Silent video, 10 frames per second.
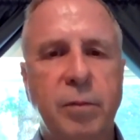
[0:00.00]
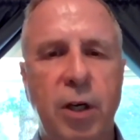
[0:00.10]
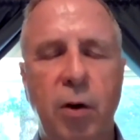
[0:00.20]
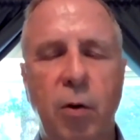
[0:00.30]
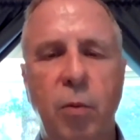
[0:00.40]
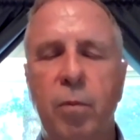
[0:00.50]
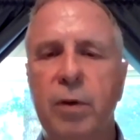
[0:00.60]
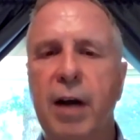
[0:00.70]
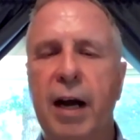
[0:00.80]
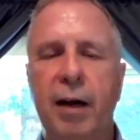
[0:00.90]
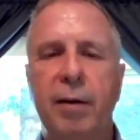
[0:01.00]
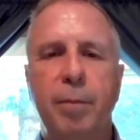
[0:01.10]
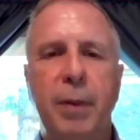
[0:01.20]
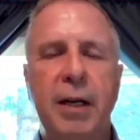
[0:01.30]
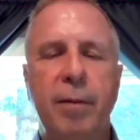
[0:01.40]
you know, we've got
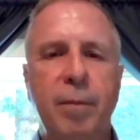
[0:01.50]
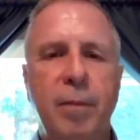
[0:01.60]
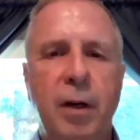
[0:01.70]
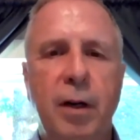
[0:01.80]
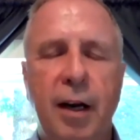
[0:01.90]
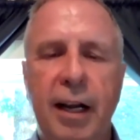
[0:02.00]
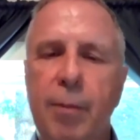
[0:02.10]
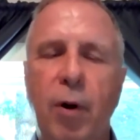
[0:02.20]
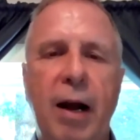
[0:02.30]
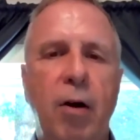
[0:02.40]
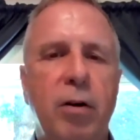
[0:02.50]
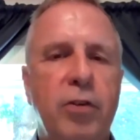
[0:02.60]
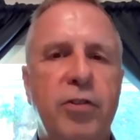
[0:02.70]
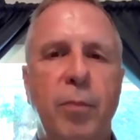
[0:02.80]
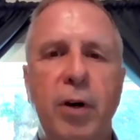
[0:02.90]
PM labor hours
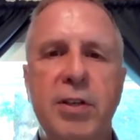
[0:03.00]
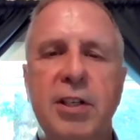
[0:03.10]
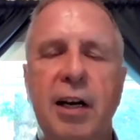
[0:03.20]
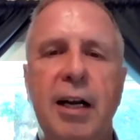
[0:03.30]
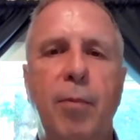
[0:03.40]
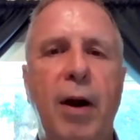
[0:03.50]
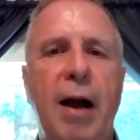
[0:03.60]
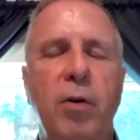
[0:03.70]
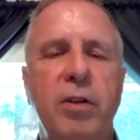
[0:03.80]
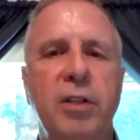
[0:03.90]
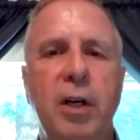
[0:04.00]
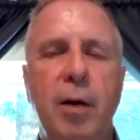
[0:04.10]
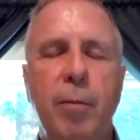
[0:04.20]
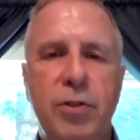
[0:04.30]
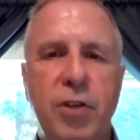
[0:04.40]
versus emergency labor hours,
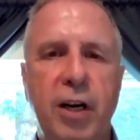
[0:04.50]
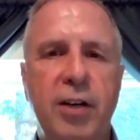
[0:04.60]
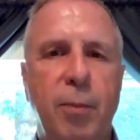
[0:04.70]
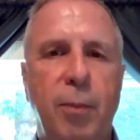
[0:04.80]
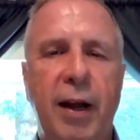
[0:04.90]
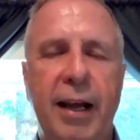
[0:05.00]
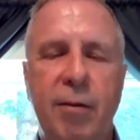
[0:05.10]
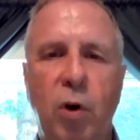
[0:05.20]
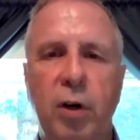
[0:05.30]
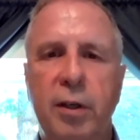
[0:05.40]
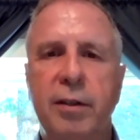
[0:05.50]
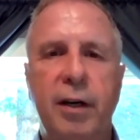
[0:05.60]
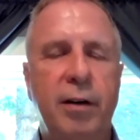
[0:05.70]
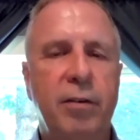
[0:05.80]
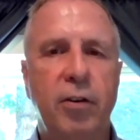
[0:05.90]
percentage of planned work,
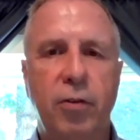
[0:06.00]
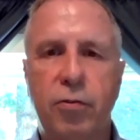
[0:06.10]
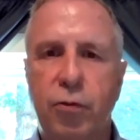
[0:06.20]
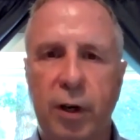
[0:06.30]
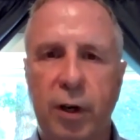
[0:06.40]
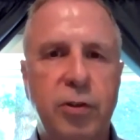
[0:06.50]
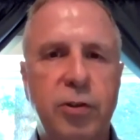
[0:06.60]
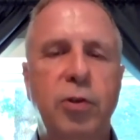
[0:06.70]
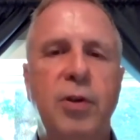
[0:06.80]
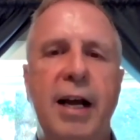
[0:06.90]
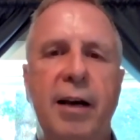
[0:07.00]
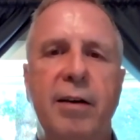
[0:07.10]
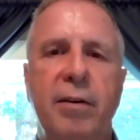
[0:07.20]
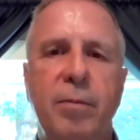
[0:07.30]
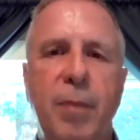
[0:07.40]
and there's a structure to that
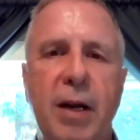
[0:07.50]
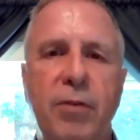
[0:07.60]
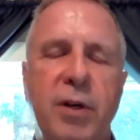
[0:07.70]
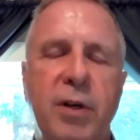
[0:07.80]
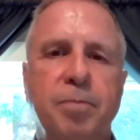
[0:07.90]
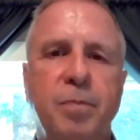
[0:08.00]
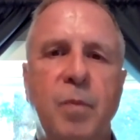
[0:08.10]
metric.